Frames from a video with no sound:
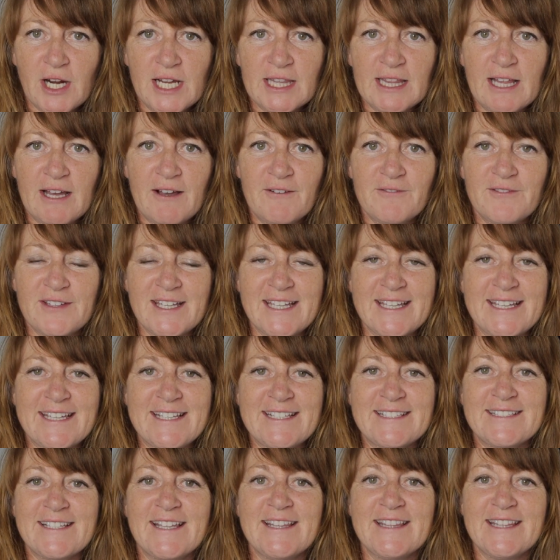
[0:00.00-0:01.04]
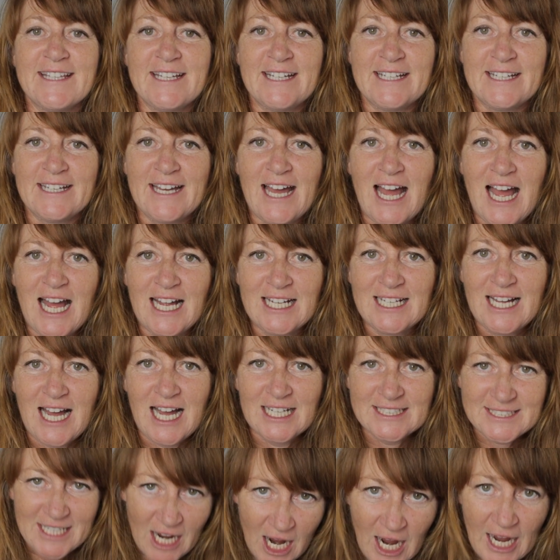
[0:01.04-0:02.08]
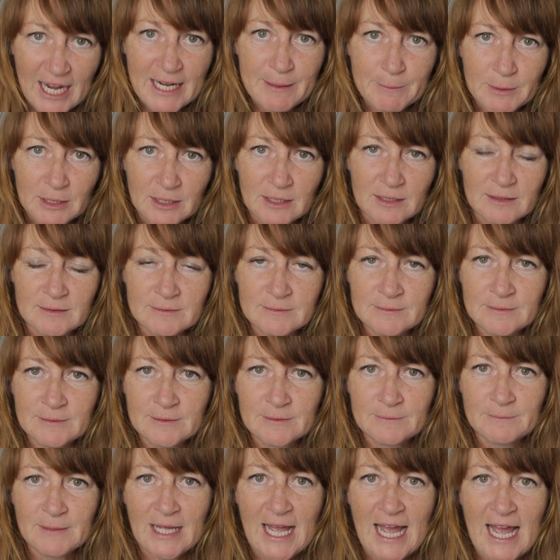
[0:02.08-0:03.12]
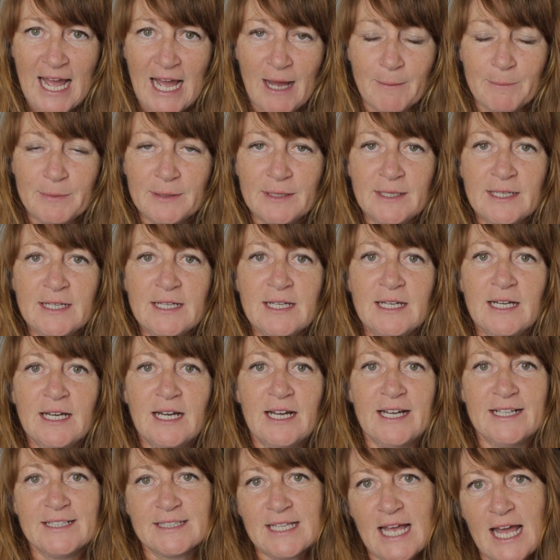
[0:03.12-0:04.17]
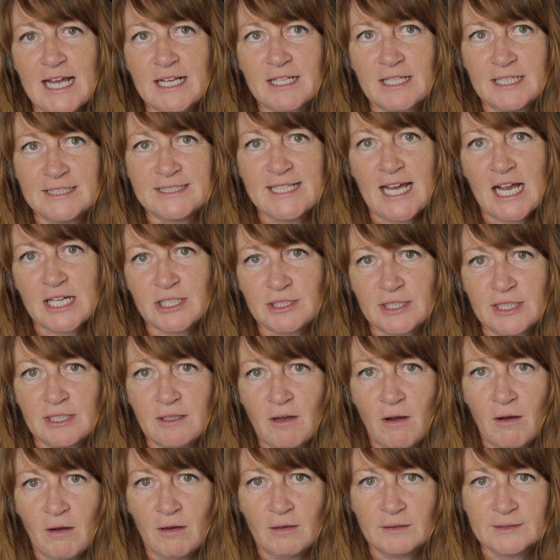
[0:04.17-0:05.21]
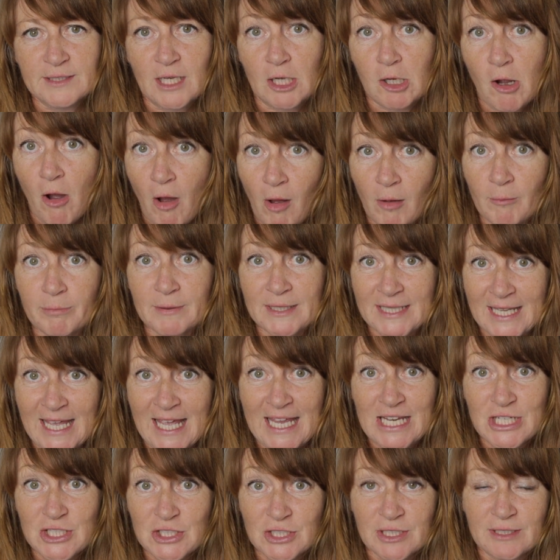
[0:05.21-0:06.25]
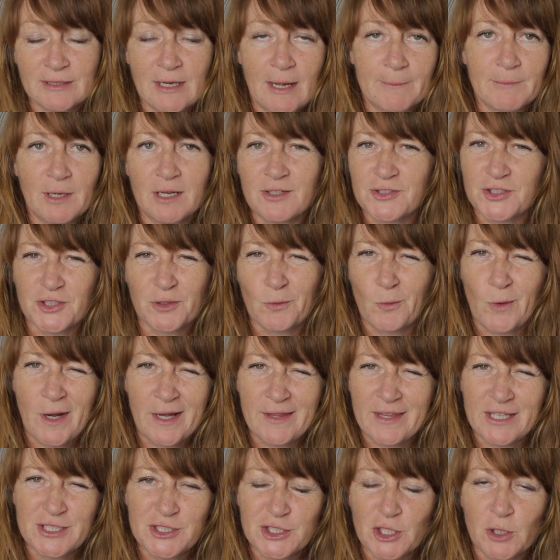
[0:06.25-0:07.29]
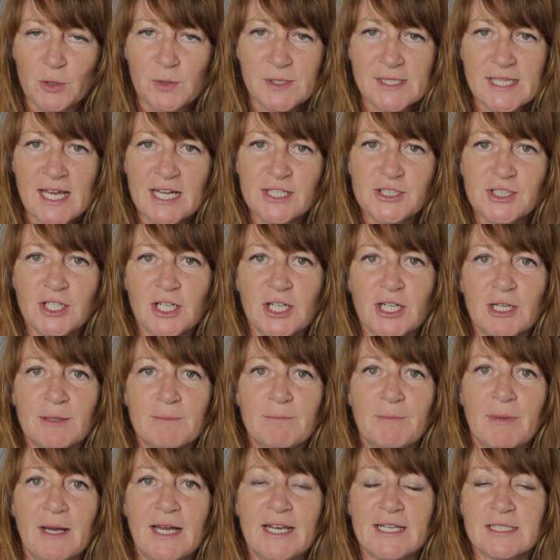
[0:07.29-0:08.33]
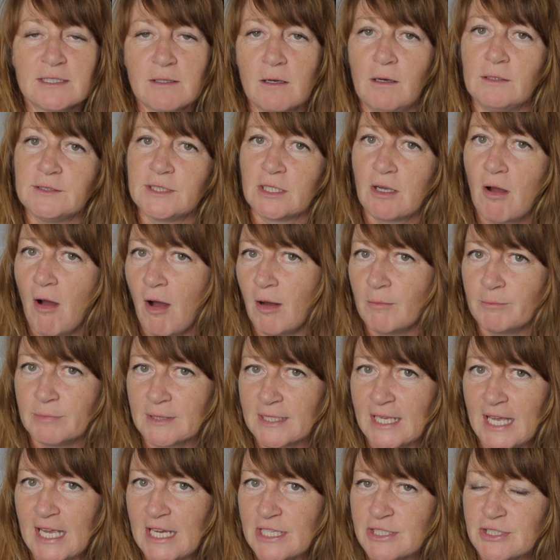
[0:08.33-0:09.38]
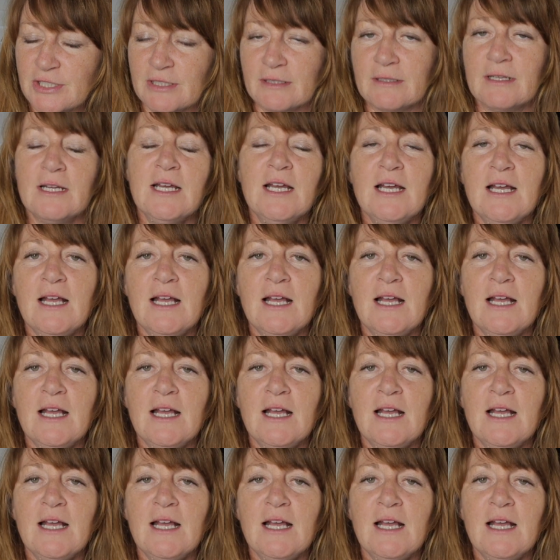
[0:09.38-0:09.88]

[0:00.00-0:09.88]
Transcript: I love is the timer app. It's actually called a complication. I'm not sure why they chose that term, but it's called a complication.